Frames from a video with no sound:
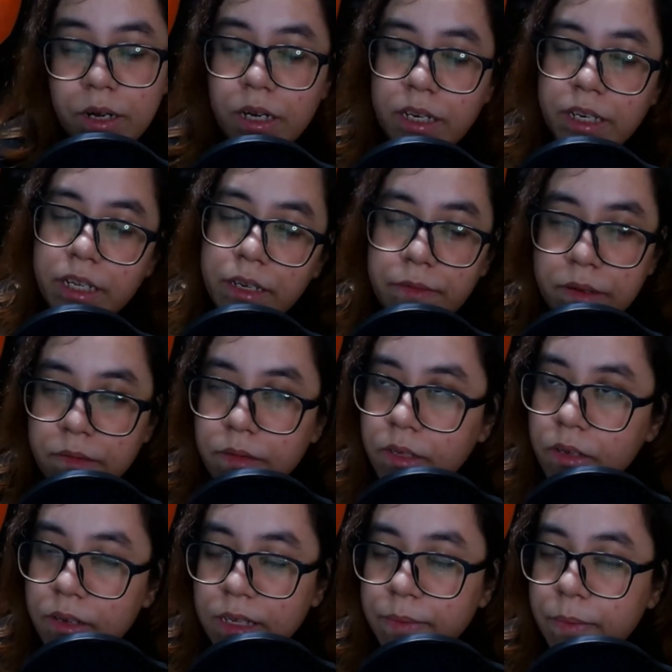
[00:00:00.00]
Earlier when we
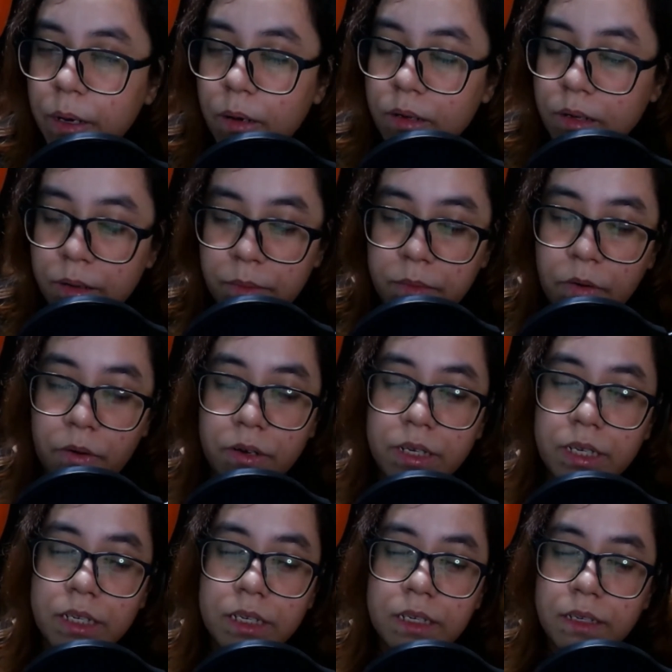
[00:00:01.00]
talked about the
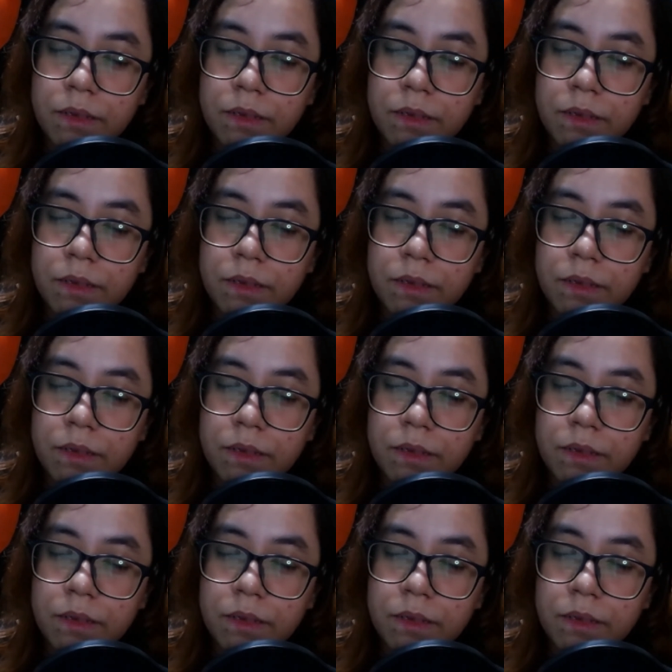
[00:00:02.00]
Mori,